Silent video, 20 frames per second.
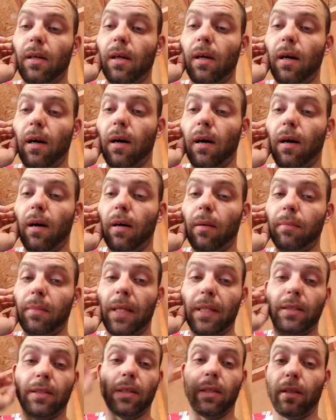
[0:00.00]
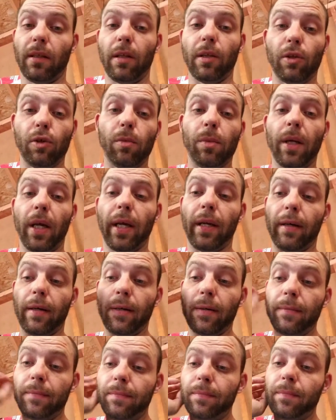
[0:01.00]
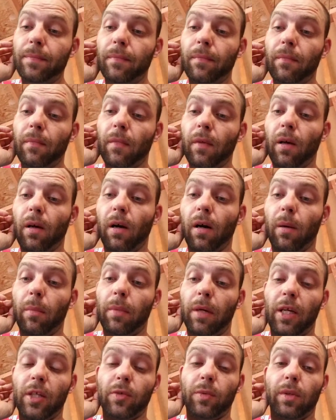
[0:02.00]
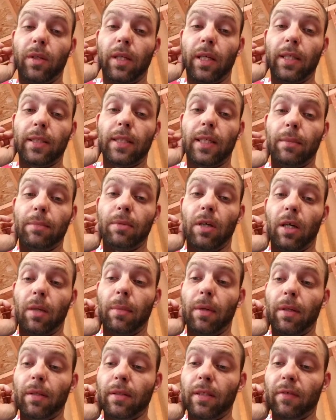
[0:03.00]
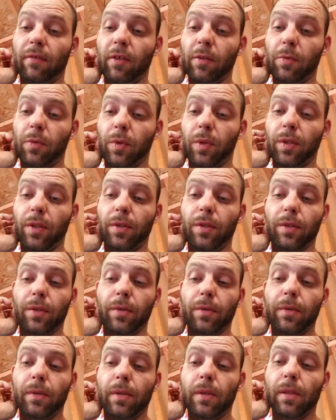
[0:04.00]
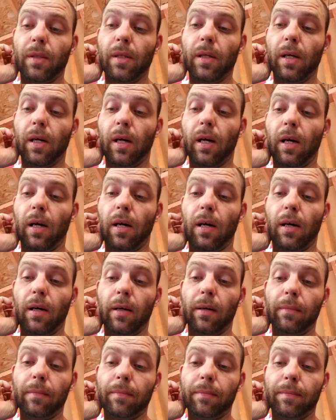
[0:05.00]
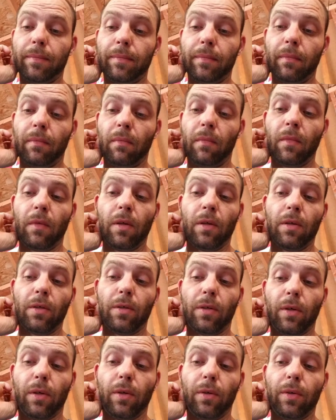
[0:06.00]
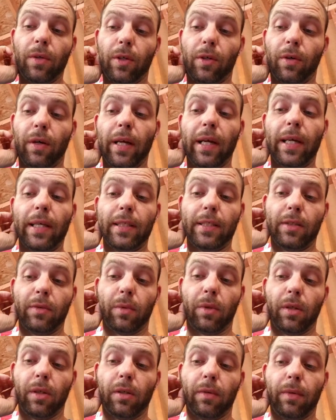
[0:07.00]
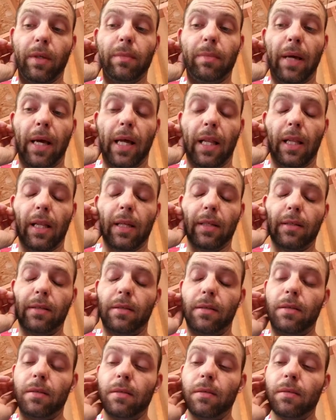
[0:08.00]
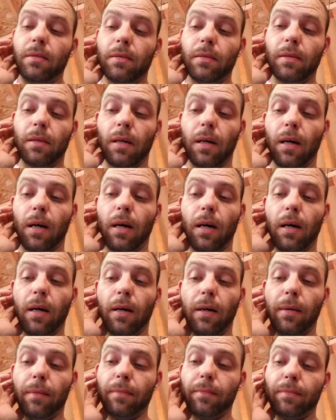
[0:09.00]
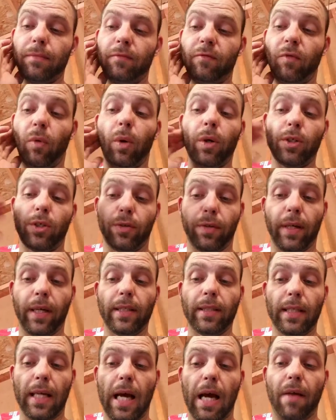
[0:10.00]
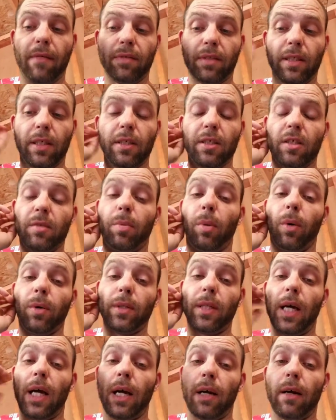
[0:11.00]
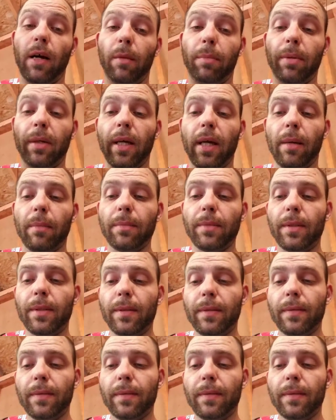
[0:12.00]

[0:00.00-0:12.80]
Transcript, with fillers: Um, that's the Aluminator. Um, but I just want to, like I said, I'm talking about the difference between the two. Um, so the cranks were rebalanced, um, forged cranks obviously to support the higher RPMs.